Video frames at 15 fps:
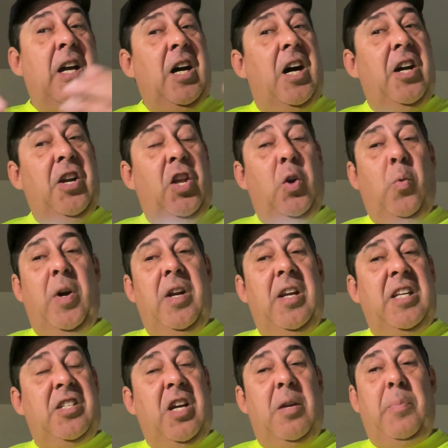Another one
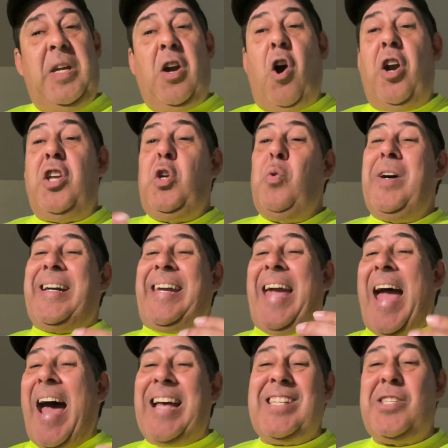is going to be, are you a
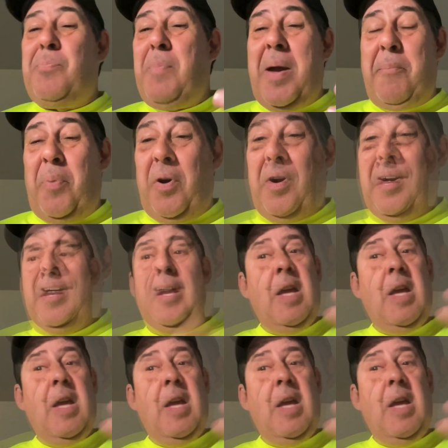cast member?